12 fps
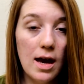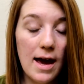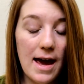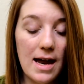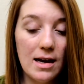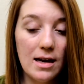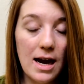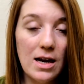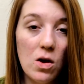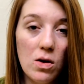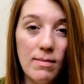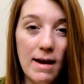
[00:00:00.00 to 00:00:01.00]
And I
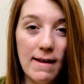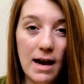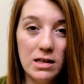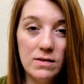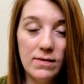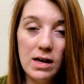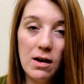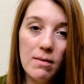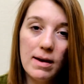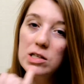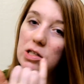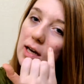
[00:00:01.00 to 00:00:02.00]
know in my last video I
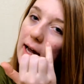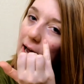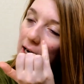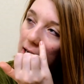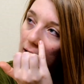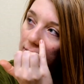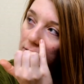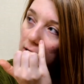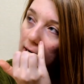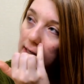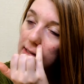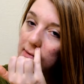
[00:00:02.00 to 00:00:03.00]
mentioned I had kind of
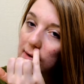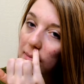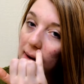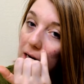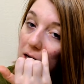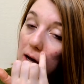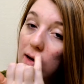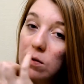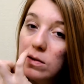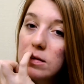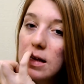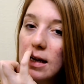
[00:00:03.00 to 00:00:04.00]
dryness around my
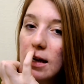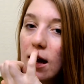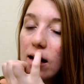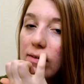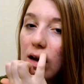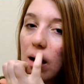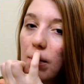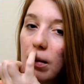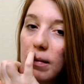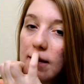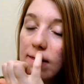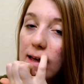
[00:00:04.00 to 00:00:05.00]
nose and kind of up
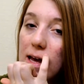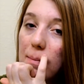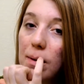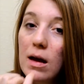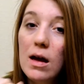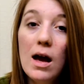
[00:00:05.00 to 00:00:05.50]
on my lip.